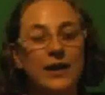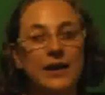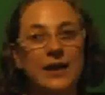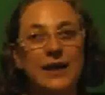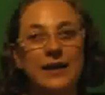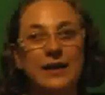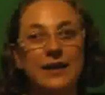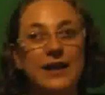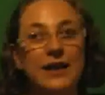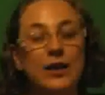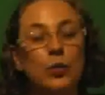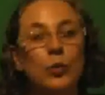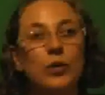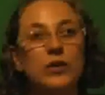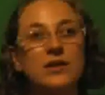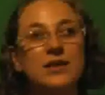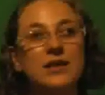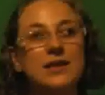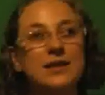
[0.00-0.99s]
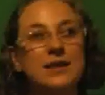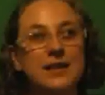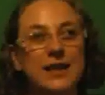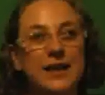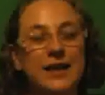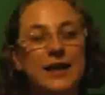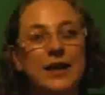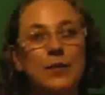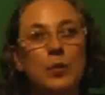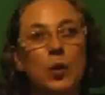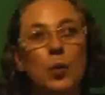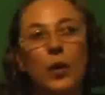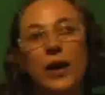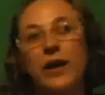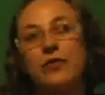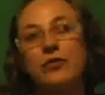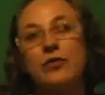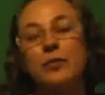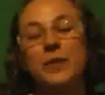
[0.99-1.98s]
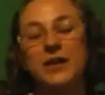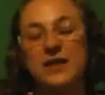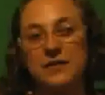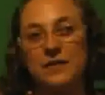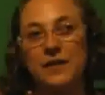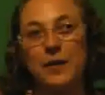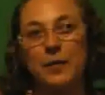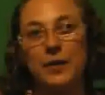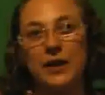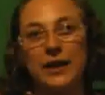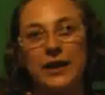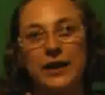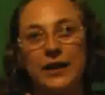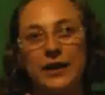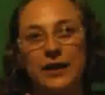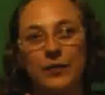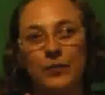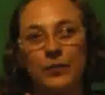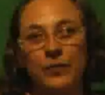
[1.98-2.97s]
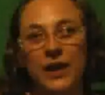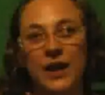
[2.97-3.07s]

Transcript: And they are wanting to take him away from his family